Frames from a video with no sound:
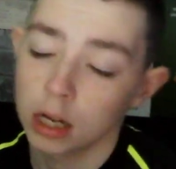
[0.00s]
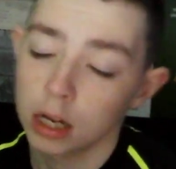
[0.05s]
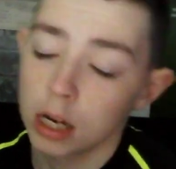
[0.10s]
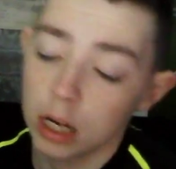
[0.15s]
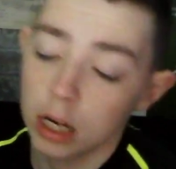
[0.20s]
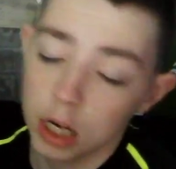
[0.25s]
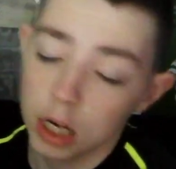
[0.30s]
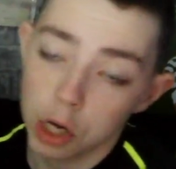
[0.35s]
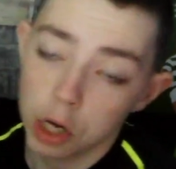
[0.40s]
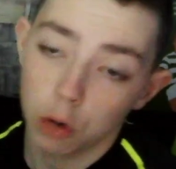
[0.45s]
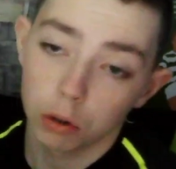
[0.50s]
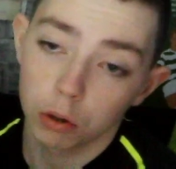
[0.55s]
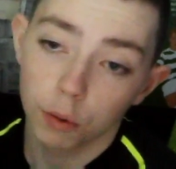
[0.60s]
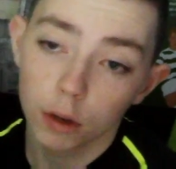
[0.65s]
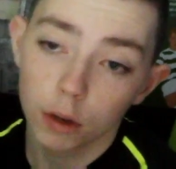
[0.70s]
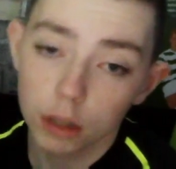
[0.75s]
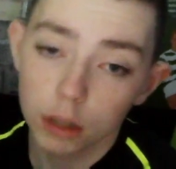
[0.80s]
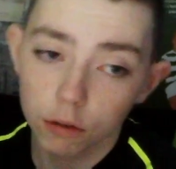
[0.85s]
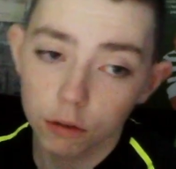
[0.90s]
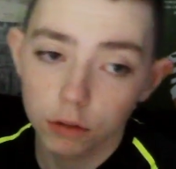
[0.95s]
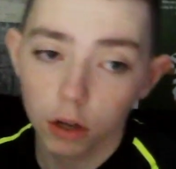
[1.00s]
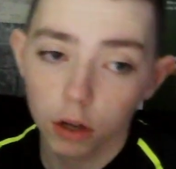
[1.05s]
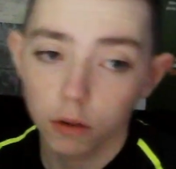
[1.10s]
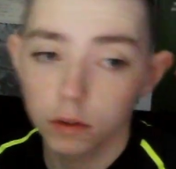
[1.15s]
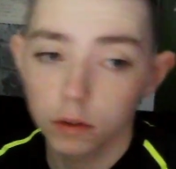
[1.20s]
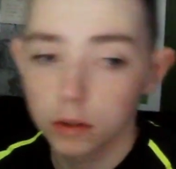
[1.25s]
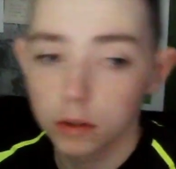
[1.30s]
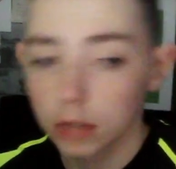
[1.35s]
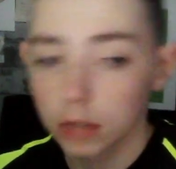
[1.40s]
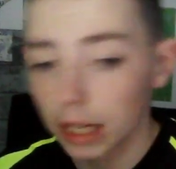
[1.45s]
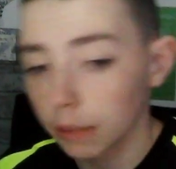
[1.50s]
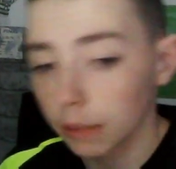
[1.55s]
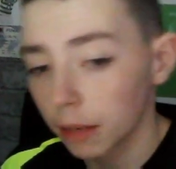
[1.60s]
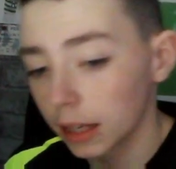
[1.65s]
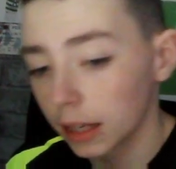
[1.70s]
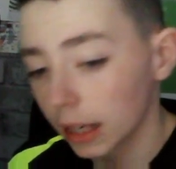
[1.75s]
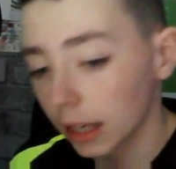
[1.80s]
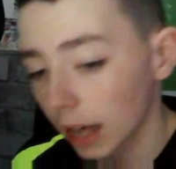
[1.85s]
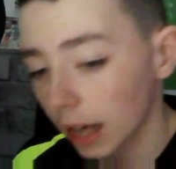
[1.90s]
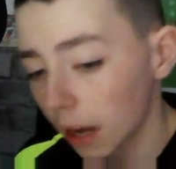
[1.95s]
you know, they were now down 10 men
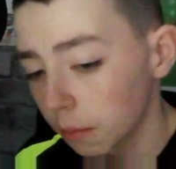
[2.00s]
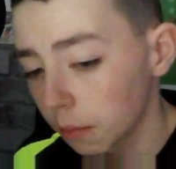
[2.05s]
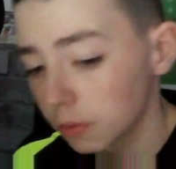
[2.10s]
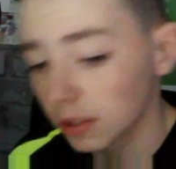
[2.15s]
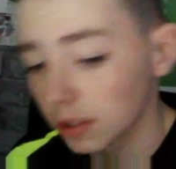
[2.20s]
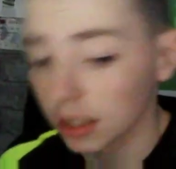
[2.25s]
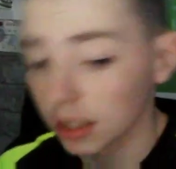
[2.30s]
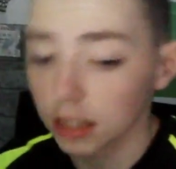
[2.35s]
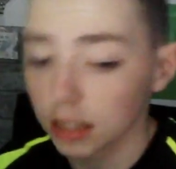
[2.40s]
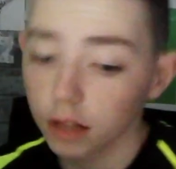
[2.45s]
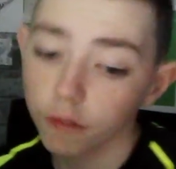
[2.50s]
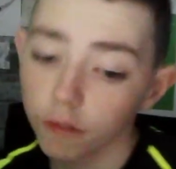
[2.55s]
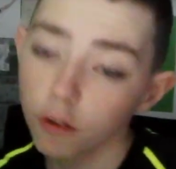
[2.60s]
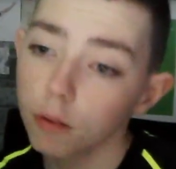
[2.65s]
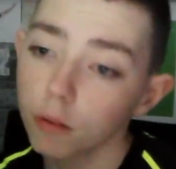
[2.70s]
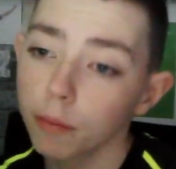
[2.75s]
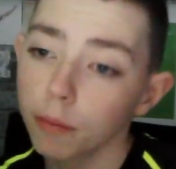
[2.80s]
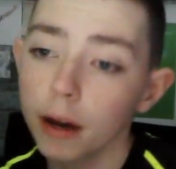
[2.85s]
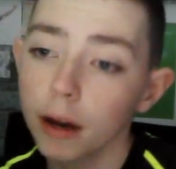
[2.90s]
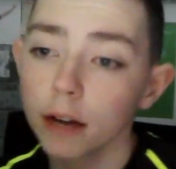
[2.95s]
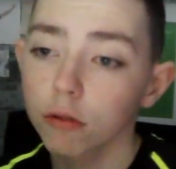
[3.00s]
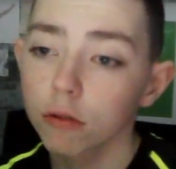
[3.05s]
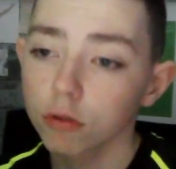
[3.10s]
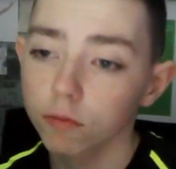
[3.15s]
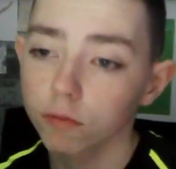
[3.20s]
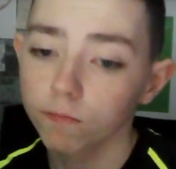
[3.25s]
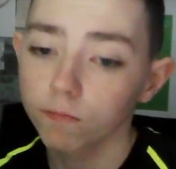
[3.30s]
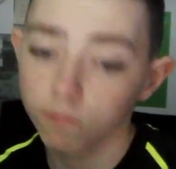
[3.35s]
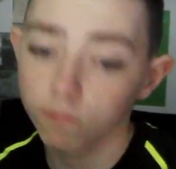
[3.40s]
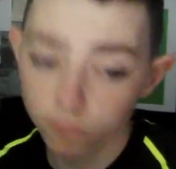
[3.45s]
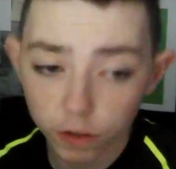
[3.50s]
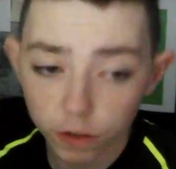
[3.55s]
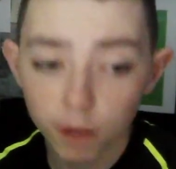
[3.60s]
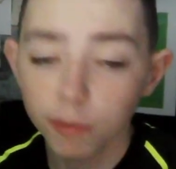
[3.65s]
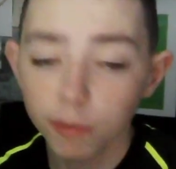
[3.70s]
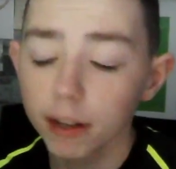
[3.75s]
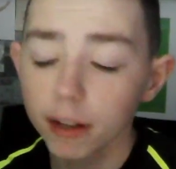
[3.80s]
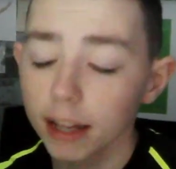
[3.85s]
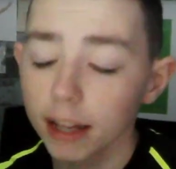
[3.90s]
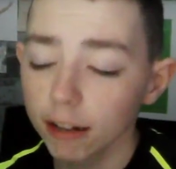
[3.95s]
to Hibs, and they fought back. It was fair
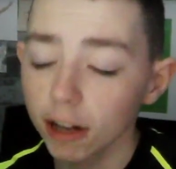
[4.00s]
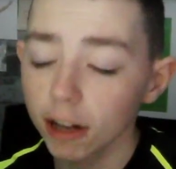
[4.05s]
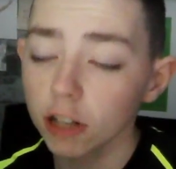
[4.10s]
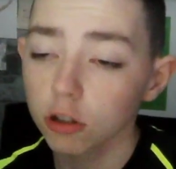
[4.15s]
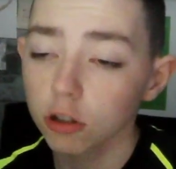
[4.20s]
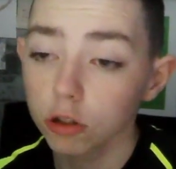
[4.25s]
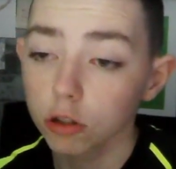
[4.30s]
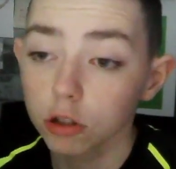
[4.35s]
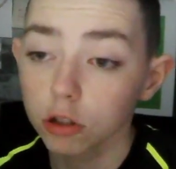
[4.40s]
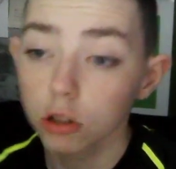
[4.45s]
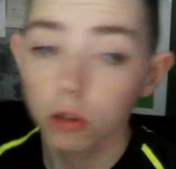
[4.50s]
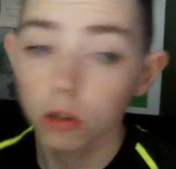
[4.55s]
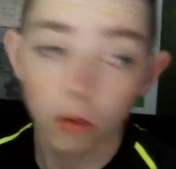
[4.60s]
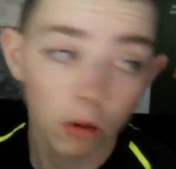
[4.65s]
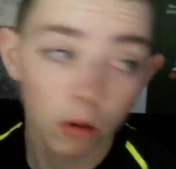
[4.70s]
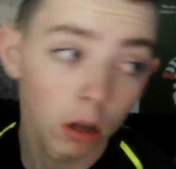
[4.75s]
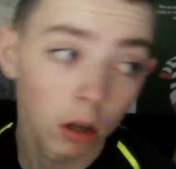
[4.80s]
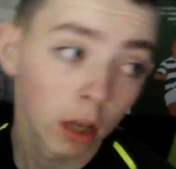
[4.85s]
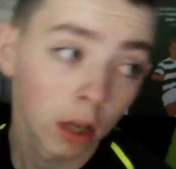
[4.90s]
play to Rangers, you know.